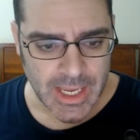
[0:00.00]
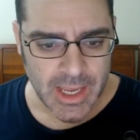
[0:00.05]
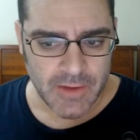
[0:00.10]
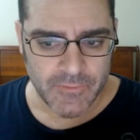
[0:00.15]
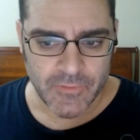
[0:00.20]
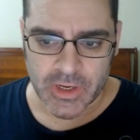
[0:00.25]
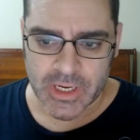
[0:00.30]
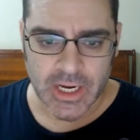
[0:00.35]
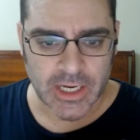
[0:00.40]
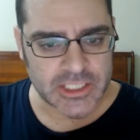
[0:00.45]
If
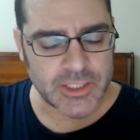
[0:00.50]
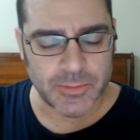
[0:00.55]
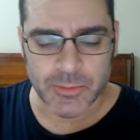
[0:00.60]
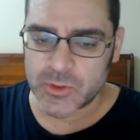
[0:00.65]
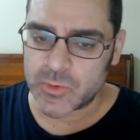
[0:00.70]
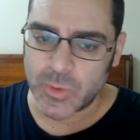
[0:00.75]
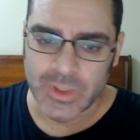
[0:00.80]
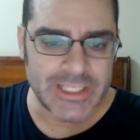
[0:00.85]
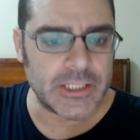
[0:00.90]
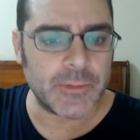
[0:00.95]
a customer is
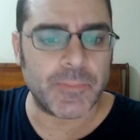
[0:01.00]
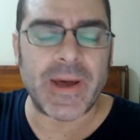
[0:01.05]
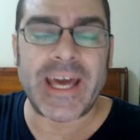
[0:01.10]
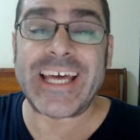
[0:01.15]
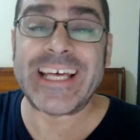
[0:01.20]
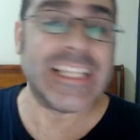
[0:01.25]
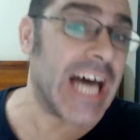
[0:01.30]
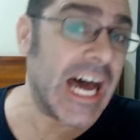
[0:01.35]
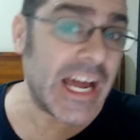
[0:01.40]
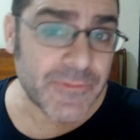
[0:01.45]
willing to pay
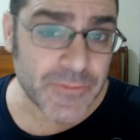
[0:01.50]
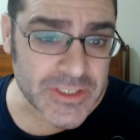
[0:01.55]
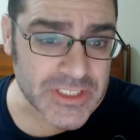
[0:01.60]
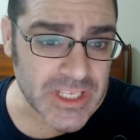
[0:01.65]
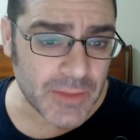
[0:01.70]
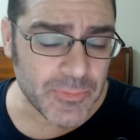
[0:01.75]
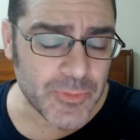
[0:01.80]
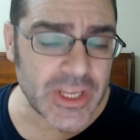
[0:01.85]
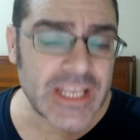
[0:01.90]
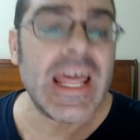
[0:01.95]
a lot for
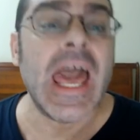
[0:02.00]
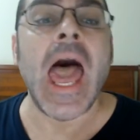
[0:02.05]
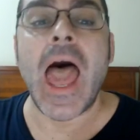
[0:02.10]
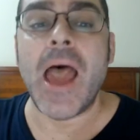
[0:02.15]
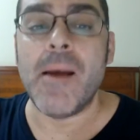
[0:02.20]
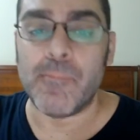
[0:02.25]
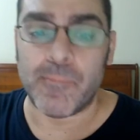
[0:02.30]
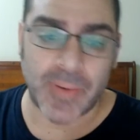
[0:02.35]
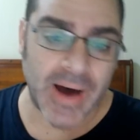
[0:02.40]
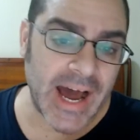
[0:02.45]
something
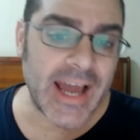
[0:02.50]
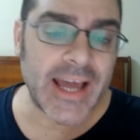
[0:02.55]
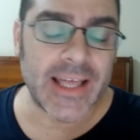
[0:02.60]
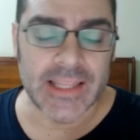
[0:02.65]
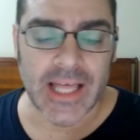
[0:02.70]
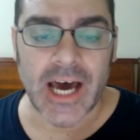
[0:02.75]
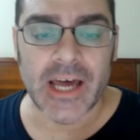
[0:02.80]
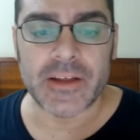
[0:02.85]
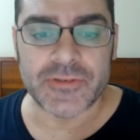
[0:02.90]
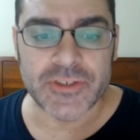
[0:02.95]
and buy a
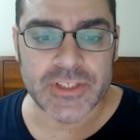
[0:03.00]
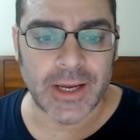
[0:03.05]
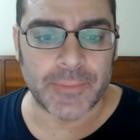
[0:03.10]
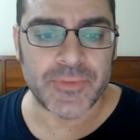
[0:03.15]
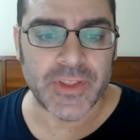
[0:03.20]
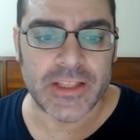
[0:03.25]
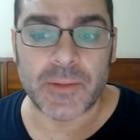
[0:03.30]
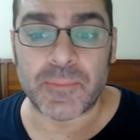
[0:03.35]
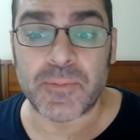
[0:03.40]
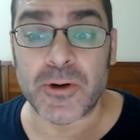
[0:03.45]
lot of
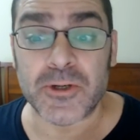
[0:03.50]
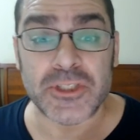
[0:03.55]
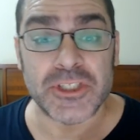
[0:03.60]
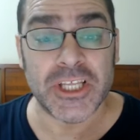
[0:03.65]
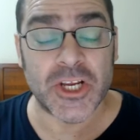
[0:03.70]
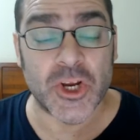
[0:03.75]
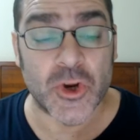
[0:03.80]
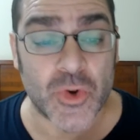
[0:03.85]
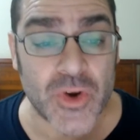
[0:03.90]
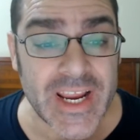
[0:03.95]
something, the person
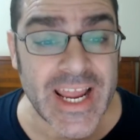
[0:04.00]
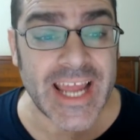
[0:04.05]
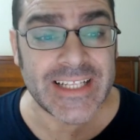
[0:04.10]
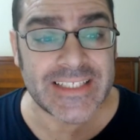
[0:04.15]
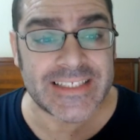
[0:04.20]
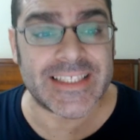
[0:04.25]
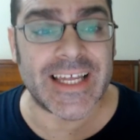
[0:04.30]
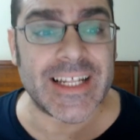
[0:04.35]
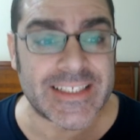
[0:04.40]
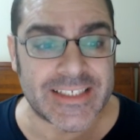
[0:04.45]
that
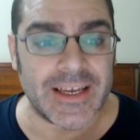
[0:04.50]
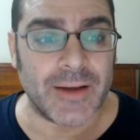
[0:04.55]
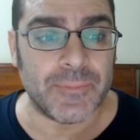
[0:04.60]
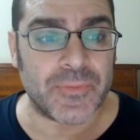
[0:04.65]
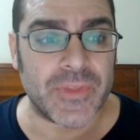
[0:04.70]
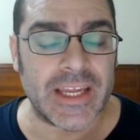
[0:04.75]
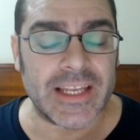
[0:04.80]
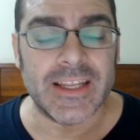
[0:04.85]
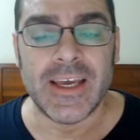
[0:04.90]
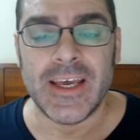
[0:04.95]
creates that
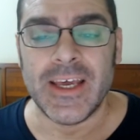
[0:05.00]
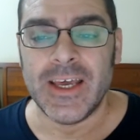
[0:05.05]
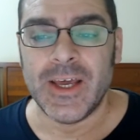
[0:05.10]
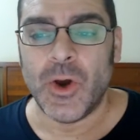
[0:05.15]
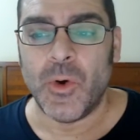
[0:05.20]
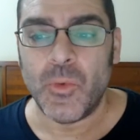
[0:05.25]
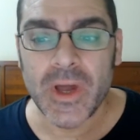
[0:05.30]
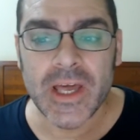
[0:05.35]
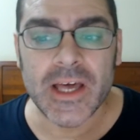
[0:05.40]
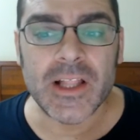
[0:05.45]
something
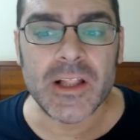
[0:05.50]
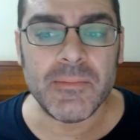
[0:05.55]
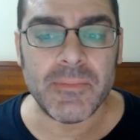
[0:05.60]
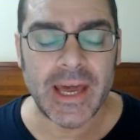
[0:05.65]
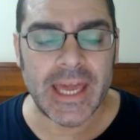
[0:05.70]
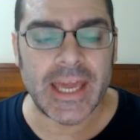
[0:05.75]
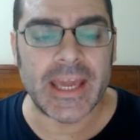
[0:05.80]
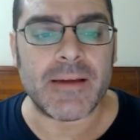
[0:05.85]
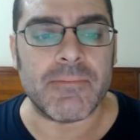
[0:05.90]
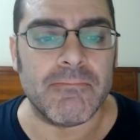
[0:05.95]
will
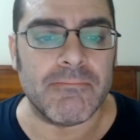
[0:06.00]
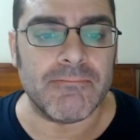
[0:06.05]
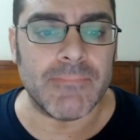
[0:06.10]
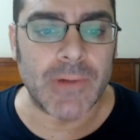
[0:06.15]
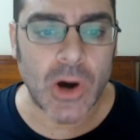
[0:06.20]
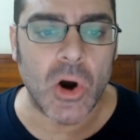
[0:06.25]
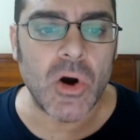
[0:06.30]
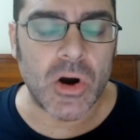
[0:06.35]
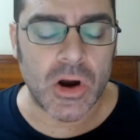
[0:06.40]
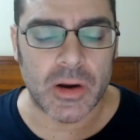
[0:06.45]
make
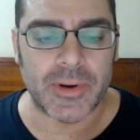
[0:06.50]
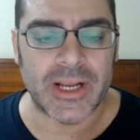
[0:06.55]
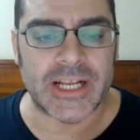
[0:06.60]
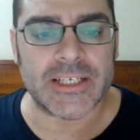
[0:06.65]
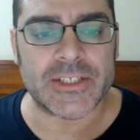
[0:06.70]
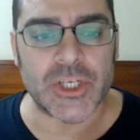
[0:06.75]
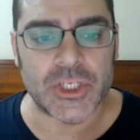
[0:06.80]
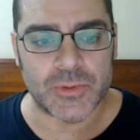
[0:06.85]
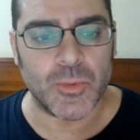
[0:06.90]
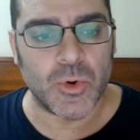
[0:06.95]
more
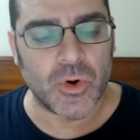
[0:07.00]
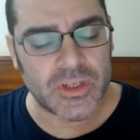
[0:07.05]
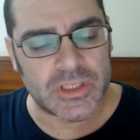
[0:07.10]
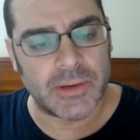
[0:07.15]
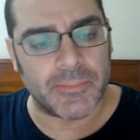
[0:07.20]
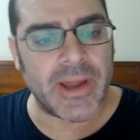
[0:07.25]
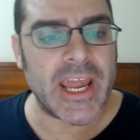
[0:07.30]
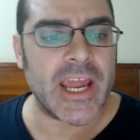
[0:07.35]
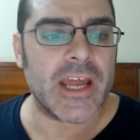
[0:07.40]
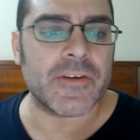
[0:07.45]
because there's more
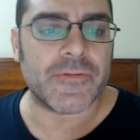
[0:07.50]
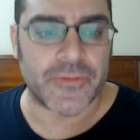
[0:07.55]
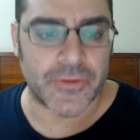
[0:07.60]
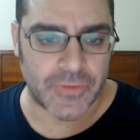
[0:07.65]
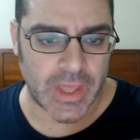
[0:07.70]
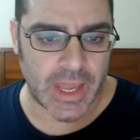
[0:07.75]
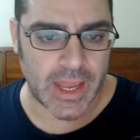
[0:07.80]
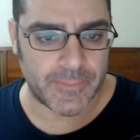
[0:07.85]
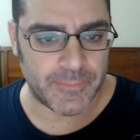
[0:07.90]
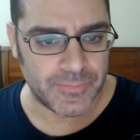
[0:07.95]
demand for
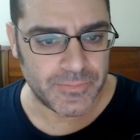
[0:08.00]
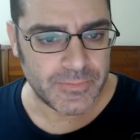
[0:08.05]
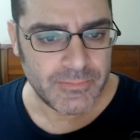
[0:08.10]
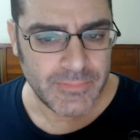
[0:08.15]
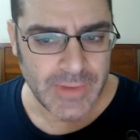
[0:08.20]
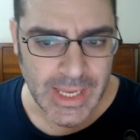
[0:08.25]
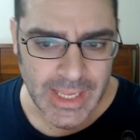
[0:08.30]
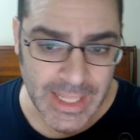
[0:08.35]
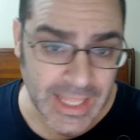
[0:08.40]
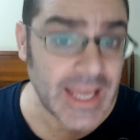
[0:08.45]
them.
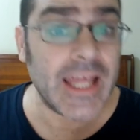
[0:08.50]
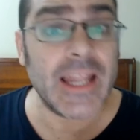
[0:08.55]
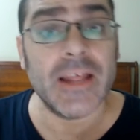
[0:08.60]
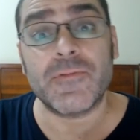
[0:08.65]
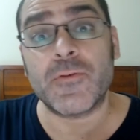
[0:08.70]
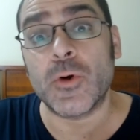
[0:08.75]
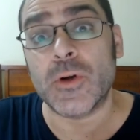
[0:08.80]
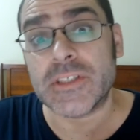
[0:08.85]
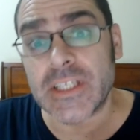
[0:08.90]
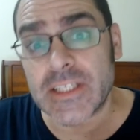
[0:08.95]
And of
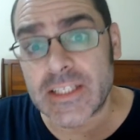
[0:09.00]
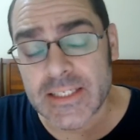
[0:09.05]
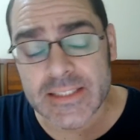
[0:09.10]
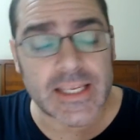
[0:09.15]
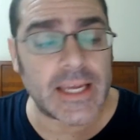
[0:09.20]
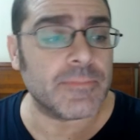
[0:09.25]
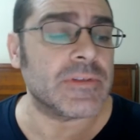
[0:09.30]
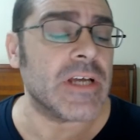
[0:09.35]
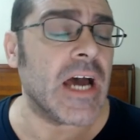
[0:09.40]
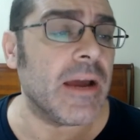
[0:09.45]
course, at the
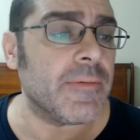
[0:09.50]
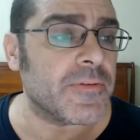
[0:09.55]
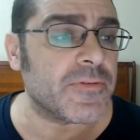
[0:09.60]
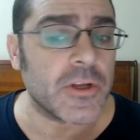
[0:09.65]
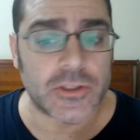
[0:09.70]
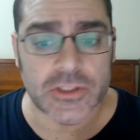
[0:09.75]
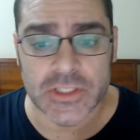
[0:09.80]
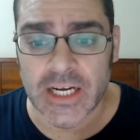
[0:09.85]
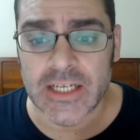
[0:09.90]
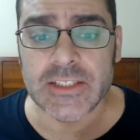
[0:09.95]
same time, if
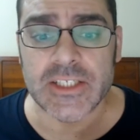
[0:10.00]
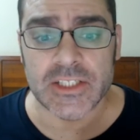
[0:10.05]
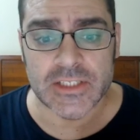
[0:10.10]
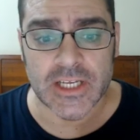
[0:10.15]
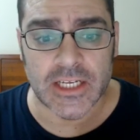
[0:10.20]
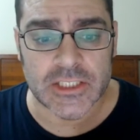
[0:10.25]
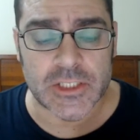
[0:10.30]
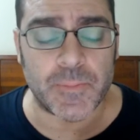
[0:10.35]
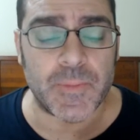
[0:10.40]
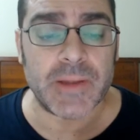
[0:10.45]
there's tons and
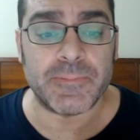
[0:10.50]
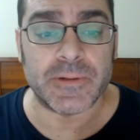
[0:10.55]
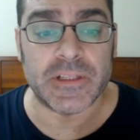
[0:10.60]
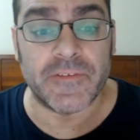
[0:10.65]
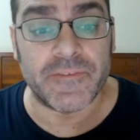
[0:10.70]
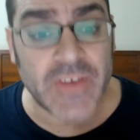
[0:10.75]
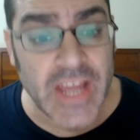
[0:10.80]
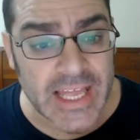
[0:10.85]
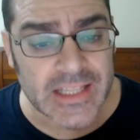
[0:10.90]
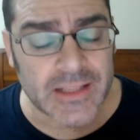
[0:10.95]
tons of people
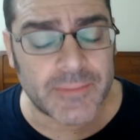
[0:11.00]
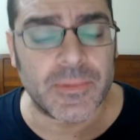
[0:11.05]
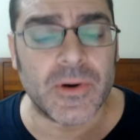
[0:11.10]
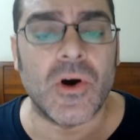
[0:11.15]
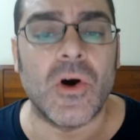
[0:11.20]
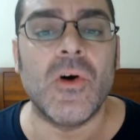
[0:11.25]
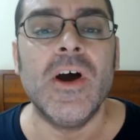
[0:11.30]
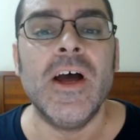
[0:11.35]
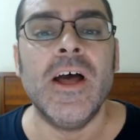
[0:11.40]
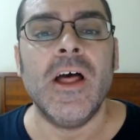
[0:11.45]

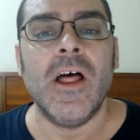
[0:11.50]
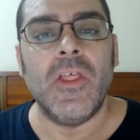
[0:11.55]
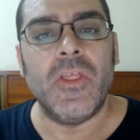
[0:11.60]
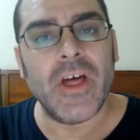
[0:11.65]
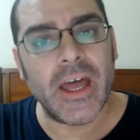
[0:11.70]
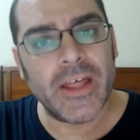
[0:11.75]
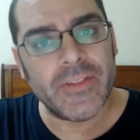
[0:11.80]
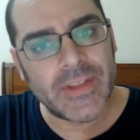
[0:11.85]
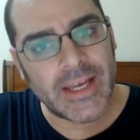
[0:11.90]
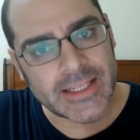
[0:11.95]
available,
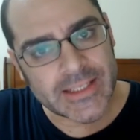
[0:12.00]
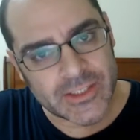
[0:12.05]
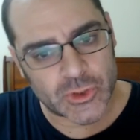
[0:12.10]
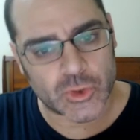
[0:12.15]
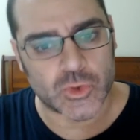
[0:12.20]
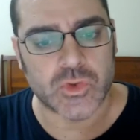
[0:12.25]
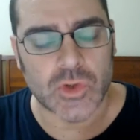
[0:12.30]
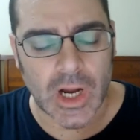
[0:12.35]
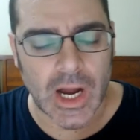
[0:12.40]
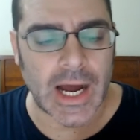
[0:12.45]
then that'll
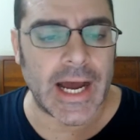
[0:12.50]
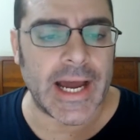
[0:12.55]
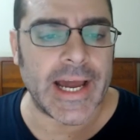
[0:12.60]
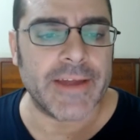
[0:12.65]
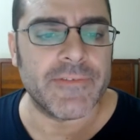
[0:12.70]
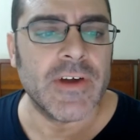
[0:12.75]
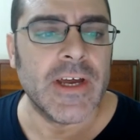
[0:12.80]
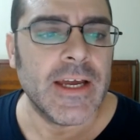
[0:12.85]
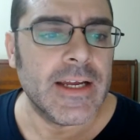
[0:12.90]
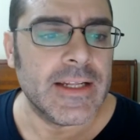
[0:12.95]

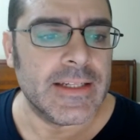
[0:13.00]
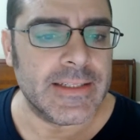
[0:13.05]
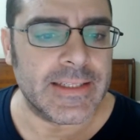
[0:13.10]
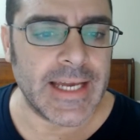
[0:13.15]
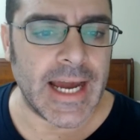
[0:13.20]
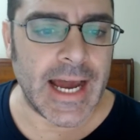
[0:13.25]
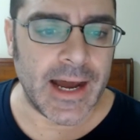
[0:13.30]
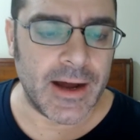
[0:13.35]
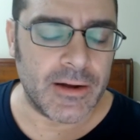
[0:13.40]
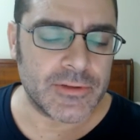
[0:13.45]
drive
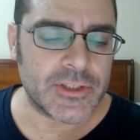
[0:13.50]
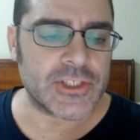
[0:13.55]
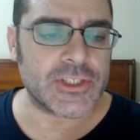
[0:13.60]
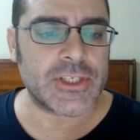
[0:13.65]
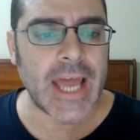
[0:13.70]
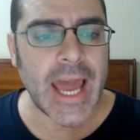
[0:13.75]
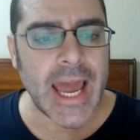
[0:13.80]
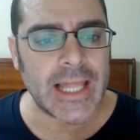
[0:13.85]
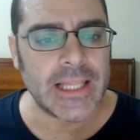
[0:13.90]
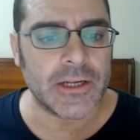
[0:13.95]
down
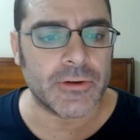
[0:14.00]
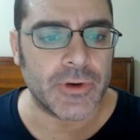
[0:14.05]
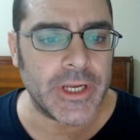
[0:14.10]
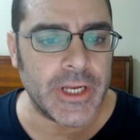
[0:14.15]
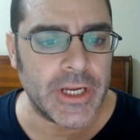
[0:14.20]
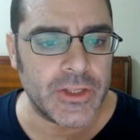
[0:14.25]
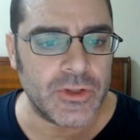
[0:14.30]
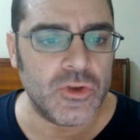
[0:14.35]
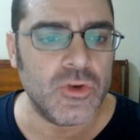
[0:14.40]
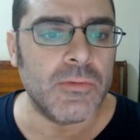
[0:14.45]
salary,
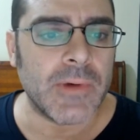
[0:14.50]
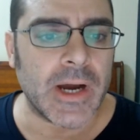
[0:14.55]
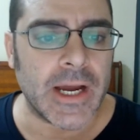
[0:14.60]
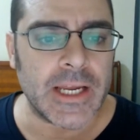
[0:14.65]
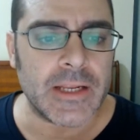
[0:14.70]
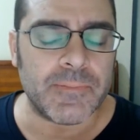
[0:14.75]
and you might